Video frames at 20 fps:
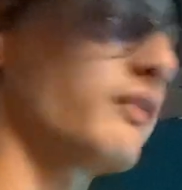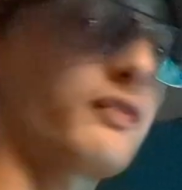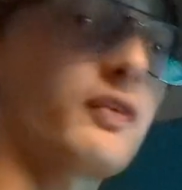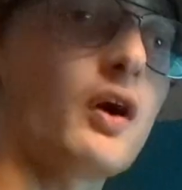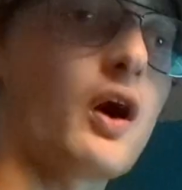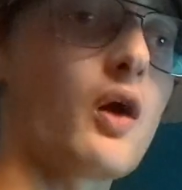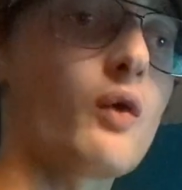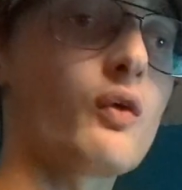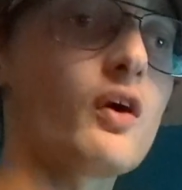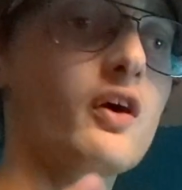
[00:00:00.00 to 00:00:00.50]
If
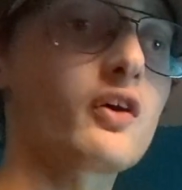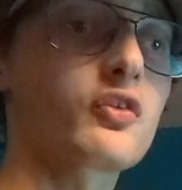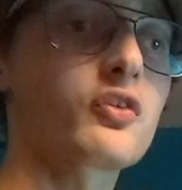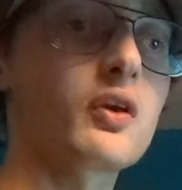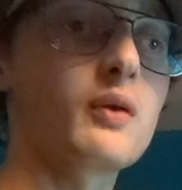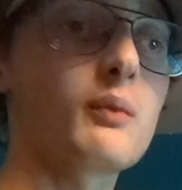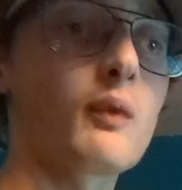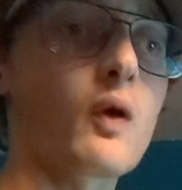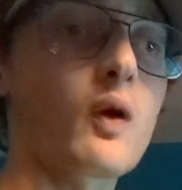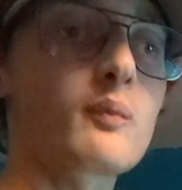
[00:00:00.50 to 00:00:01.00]
y'all want to
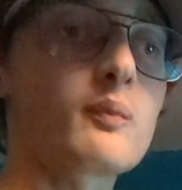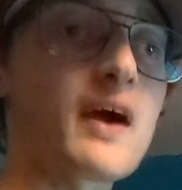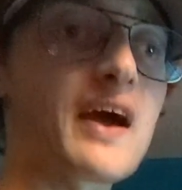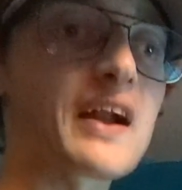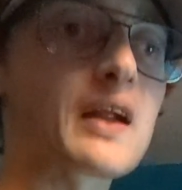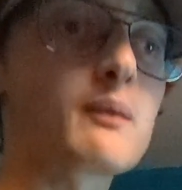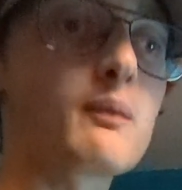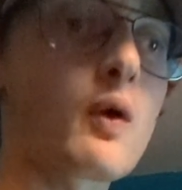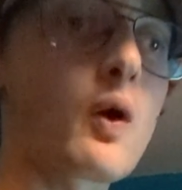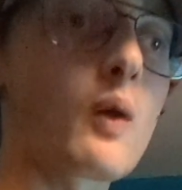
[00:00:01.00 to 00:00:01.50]
see more
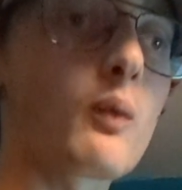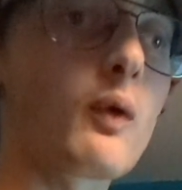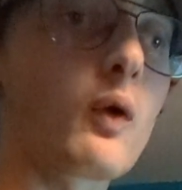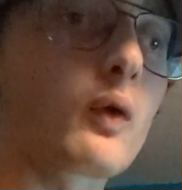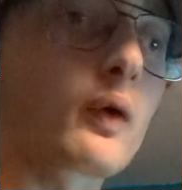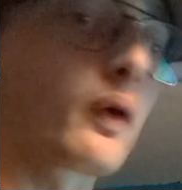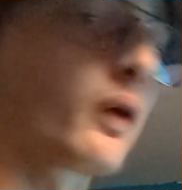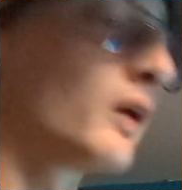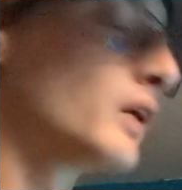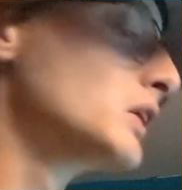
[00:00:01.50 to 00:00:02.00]
Madden
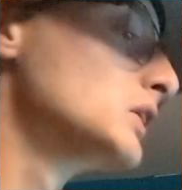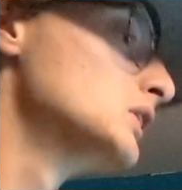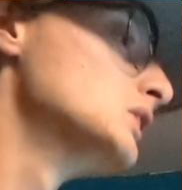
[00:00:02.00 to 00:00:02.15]
Mobile